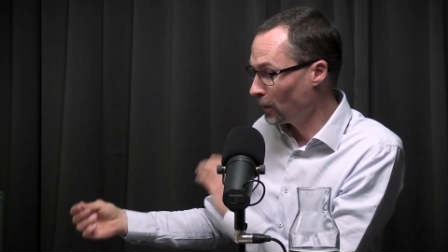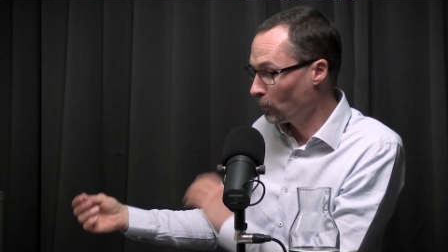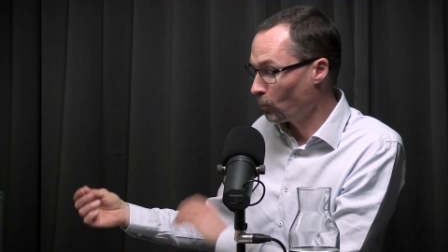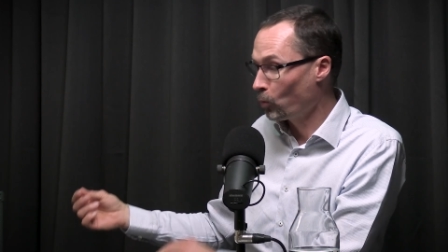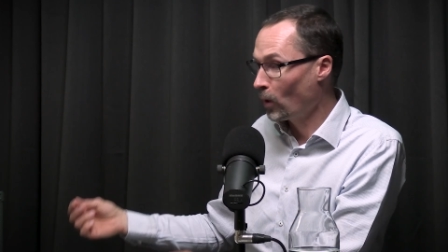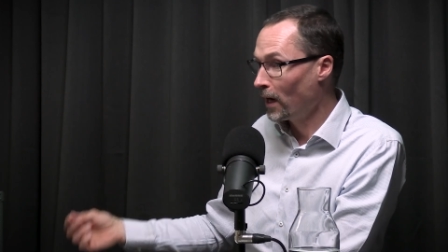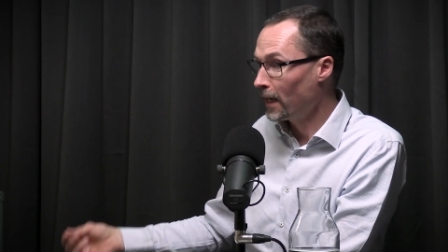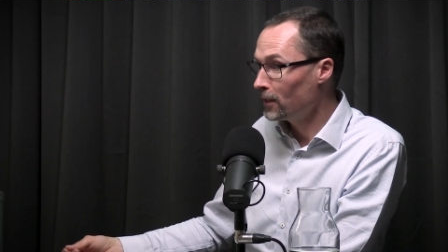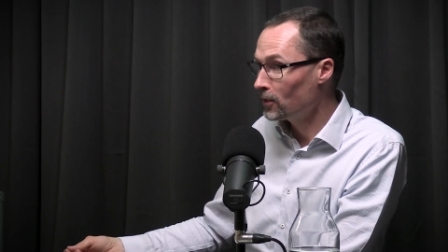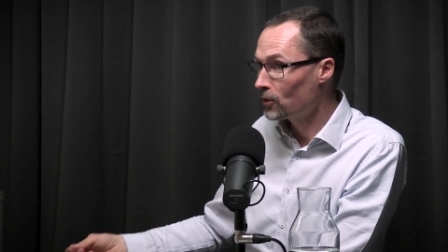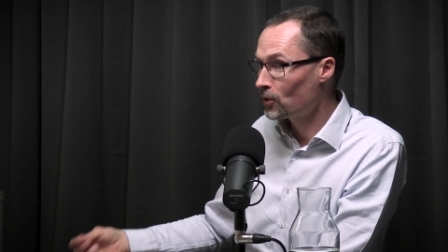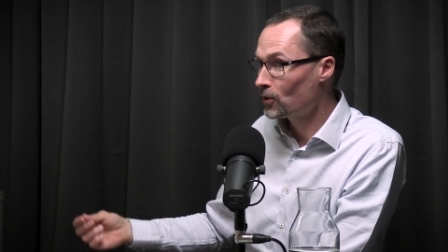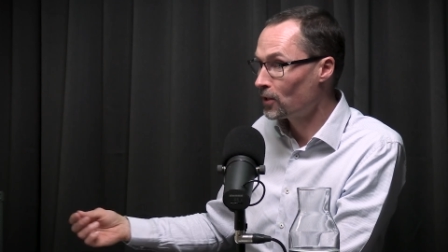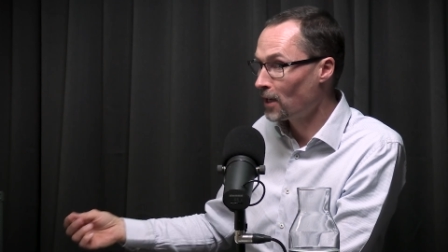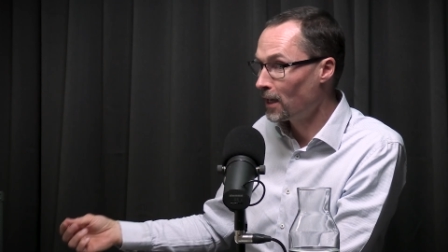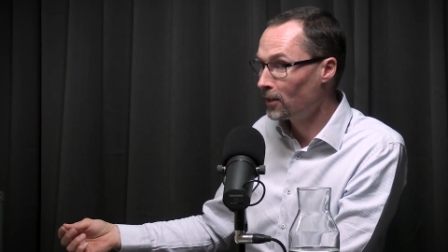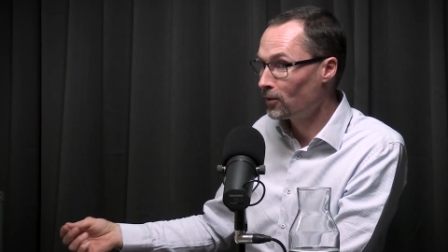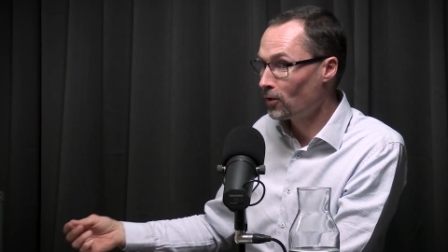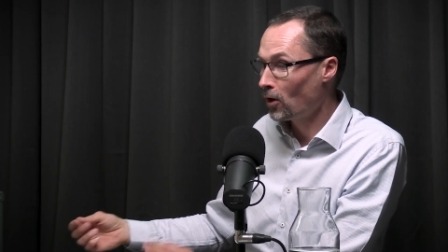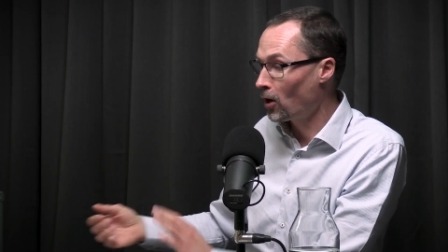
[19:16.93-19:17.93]
weight
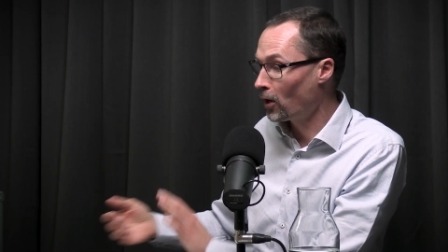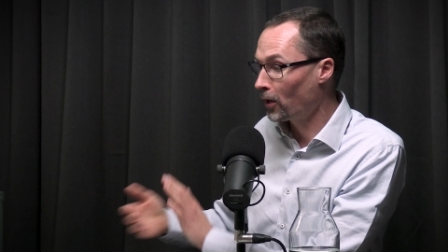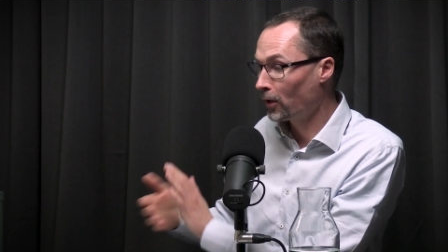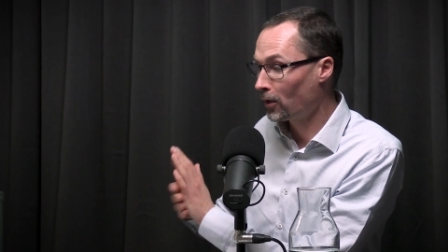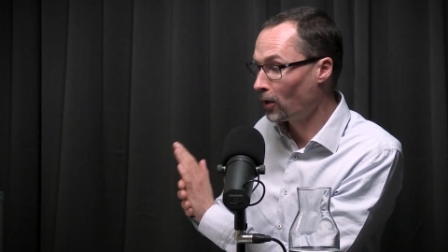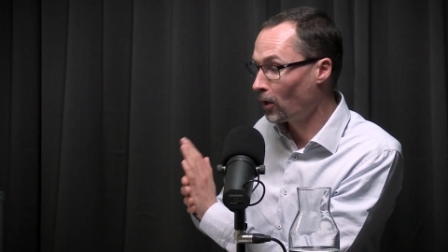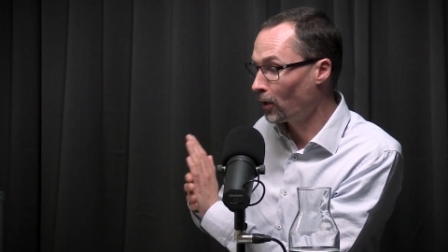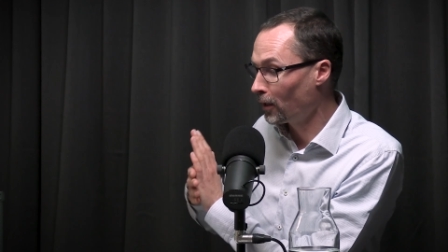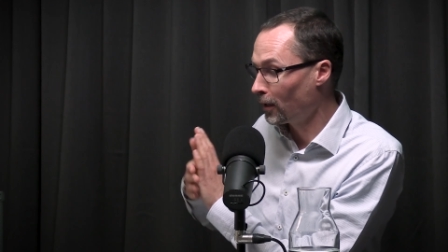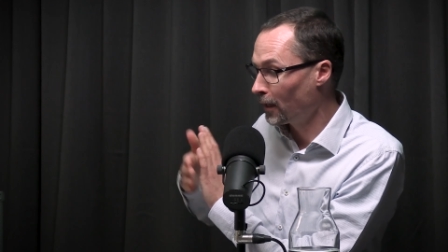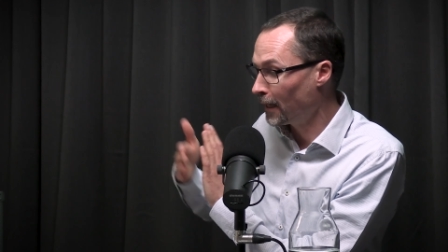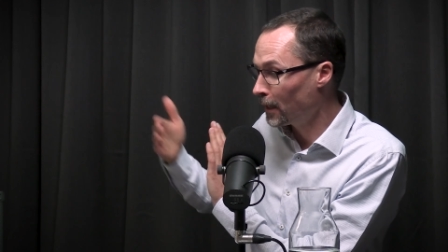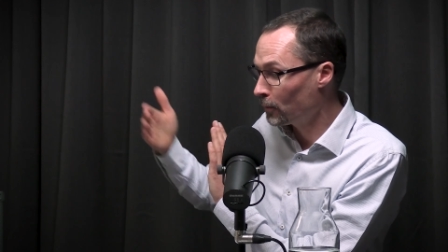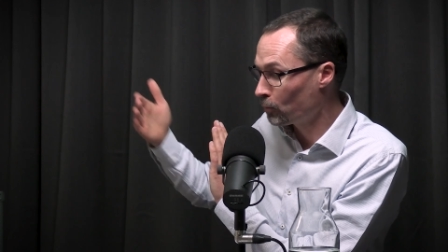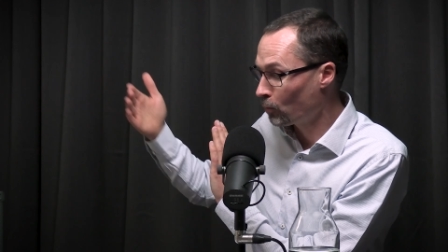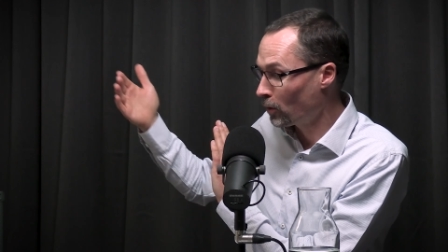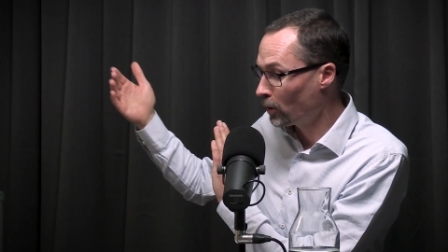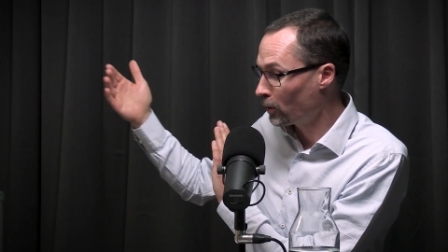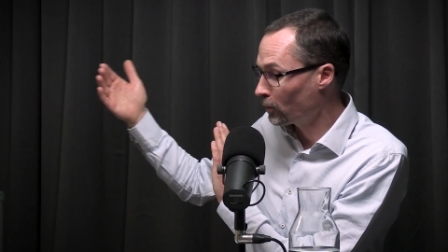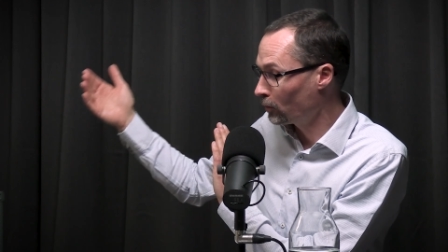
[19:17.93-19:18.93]
set on
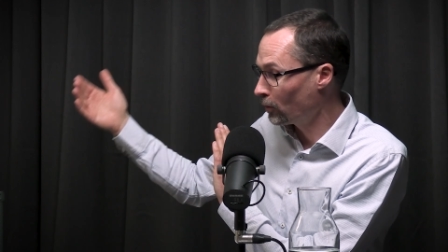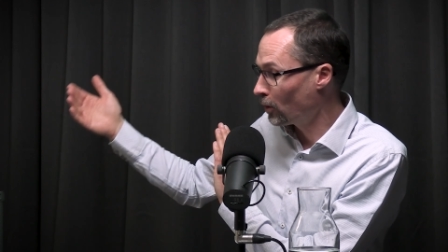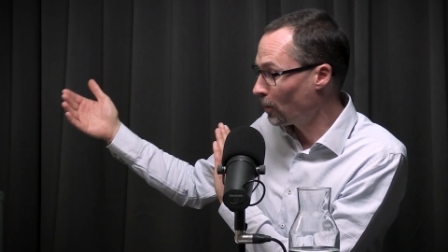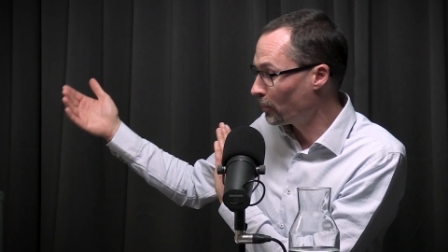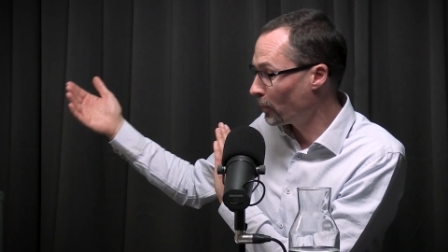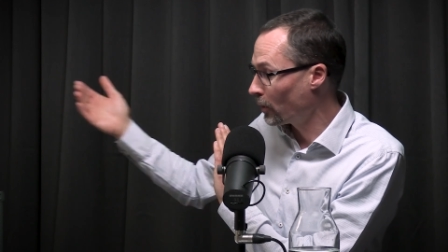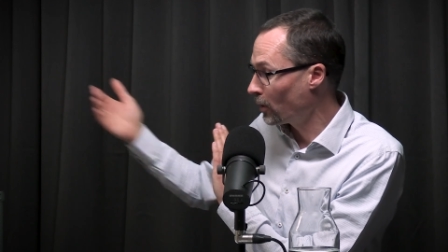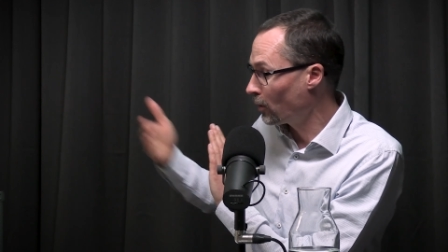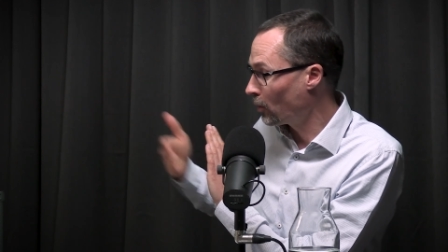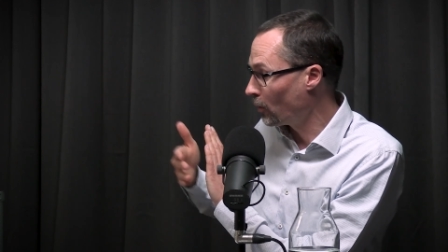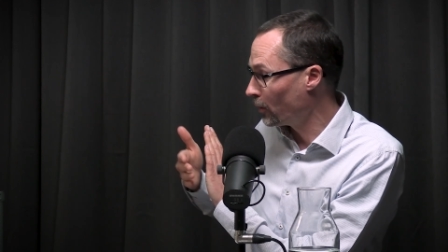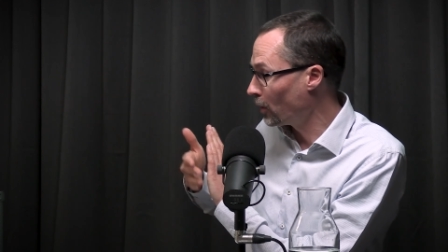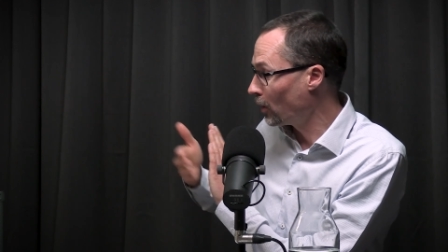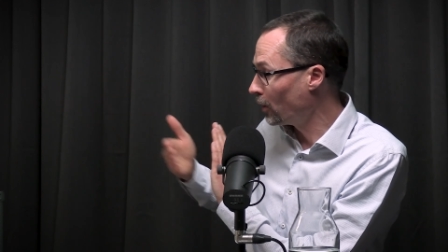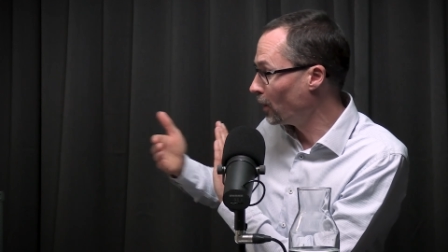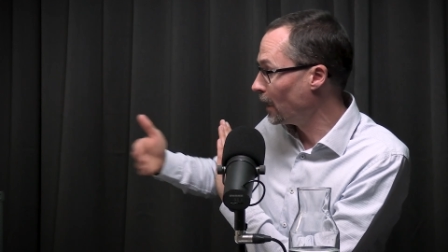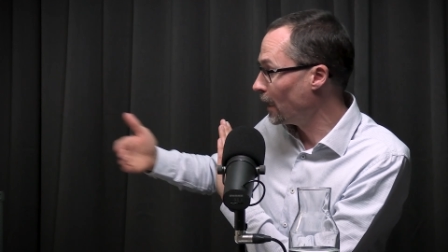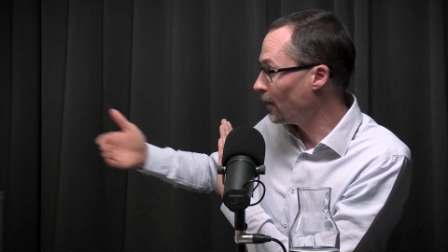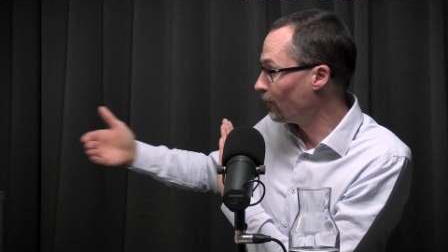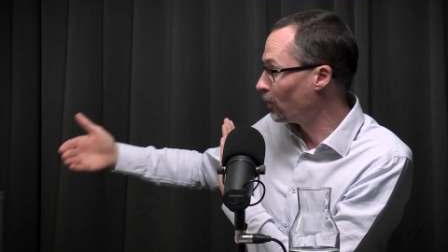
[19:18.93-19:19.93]
network number
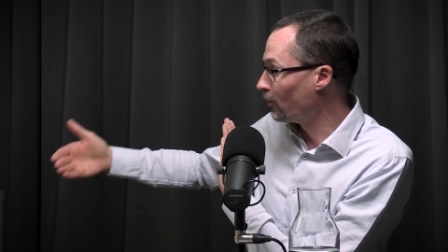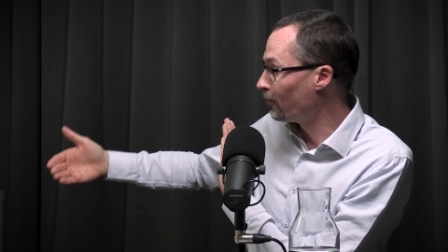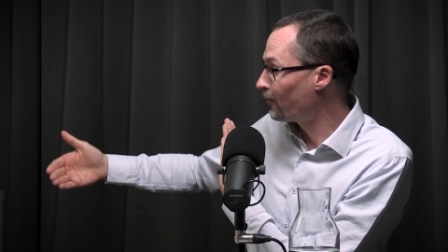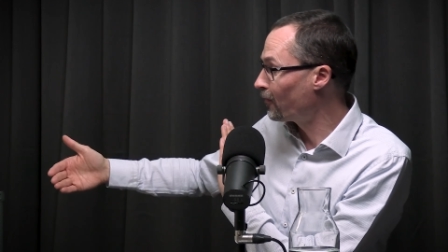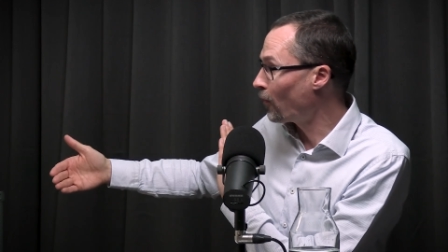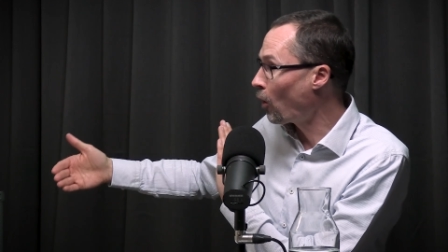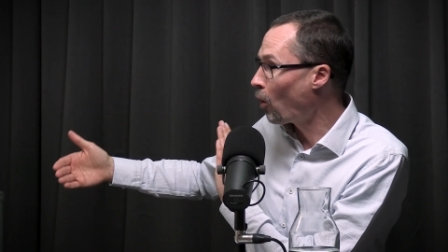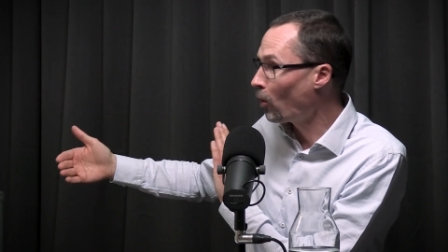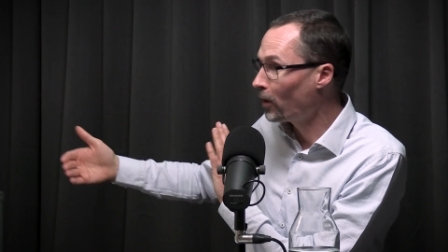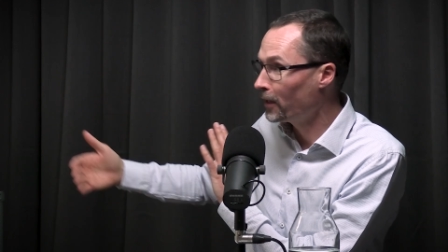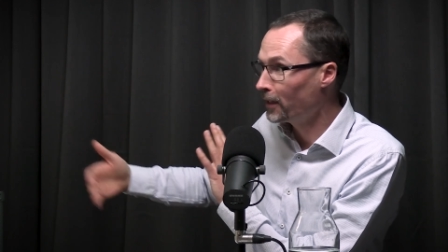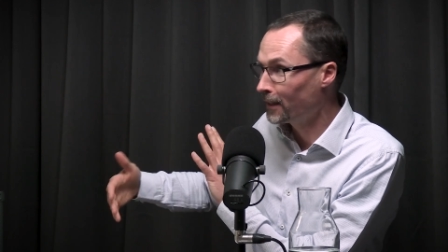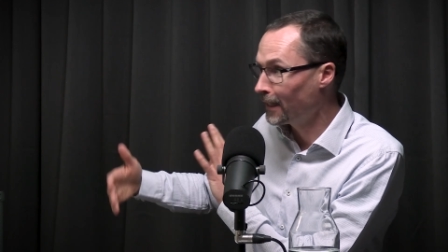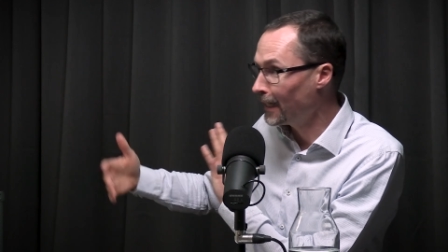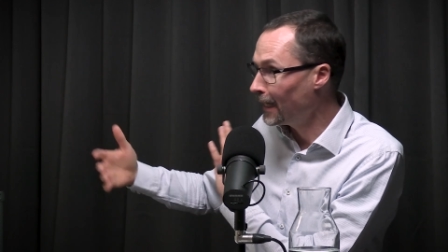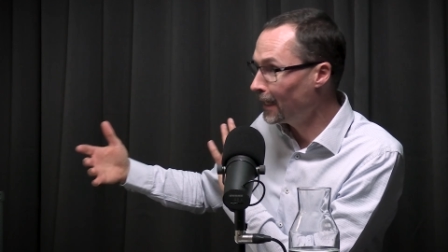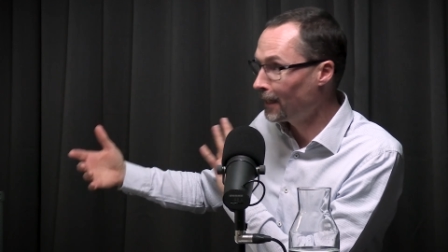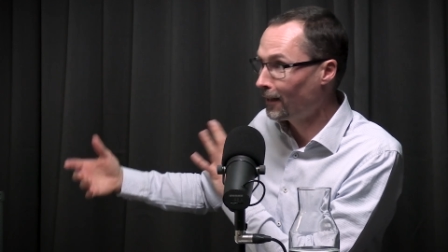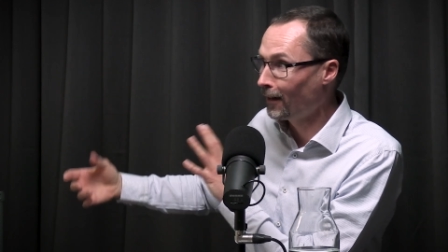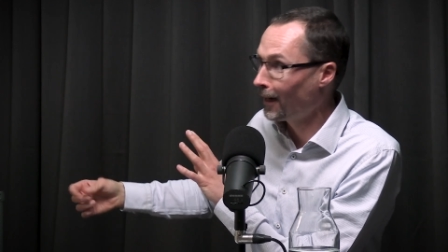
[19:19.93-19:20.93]
on level 4 in
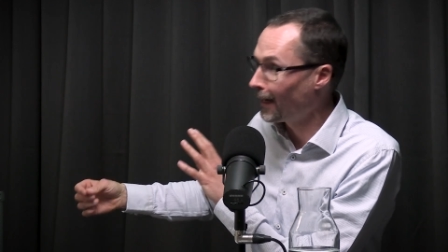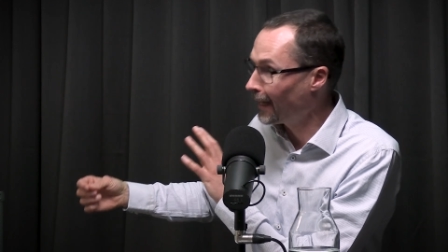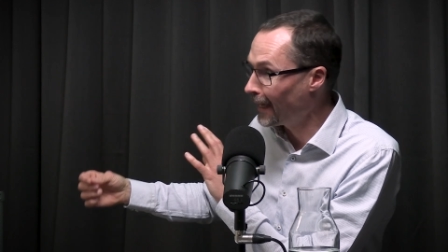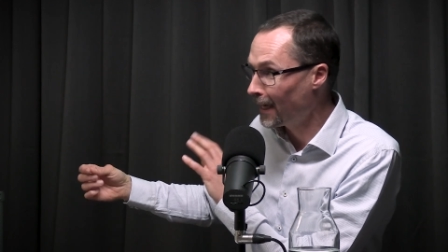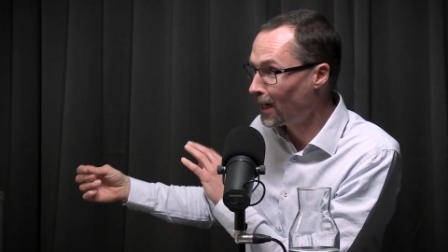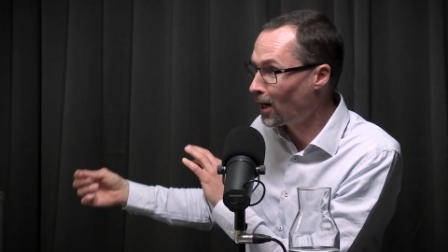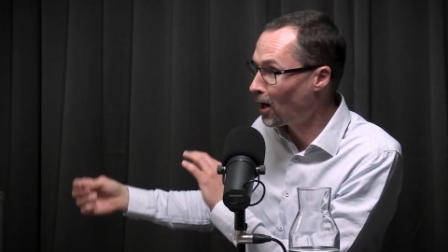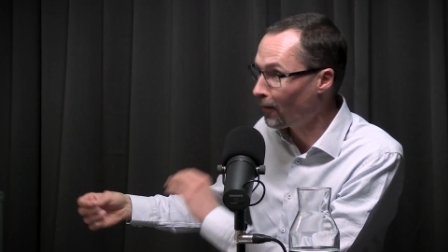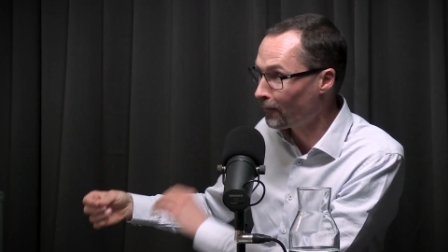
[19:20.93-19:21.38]
the hidden layer